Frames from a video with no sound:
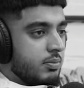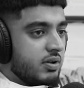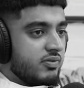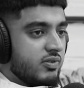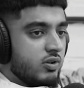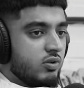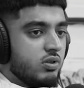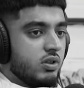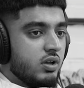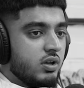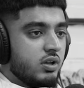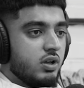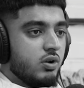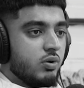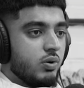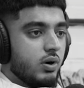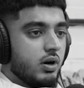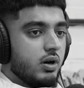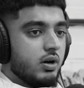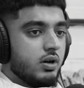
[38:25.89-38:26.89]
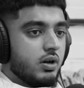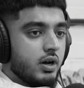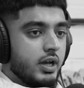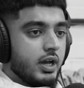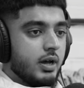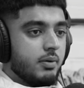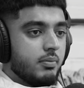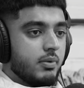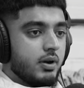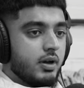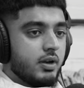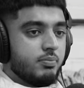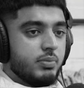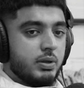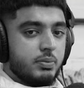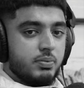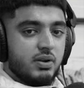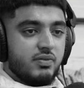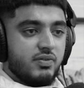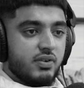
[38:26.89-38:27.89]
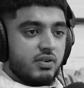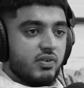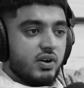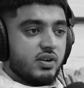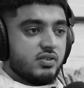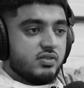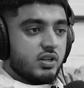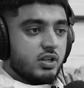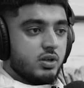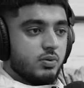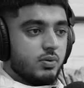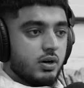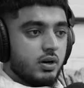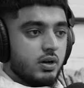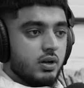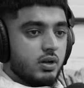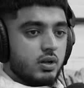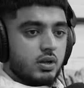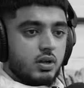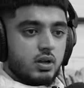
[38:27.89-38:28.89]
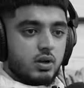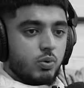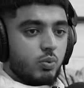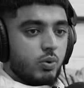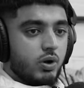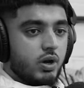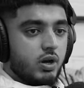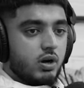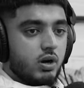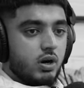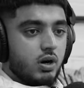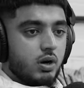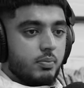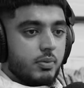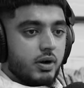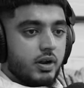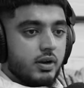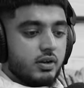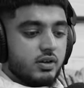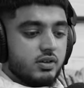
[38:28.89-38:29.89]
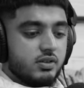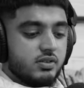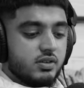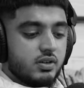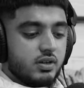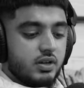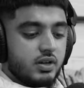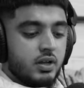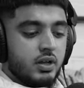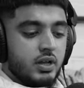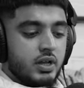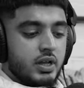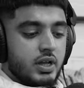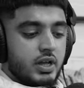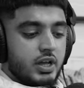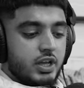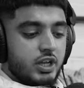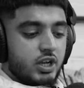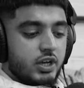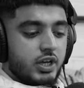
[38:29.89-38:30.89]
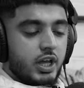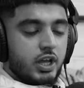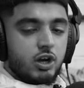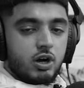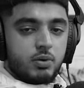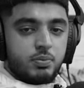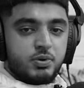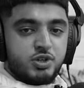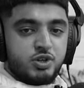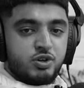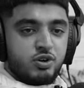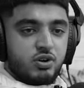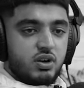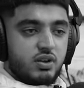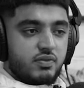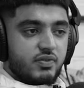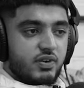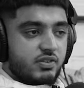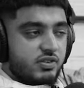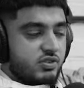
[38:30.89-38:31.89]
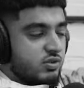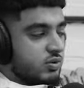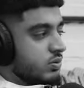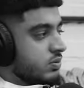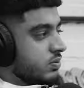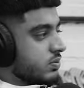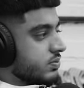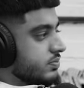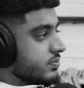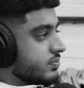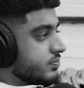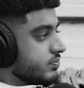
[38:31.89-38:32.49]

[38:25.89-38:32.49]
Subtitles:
But if you think, you know what, I am, and people have advised that you are, work hard, man, because... you'll get your opportunity very soon.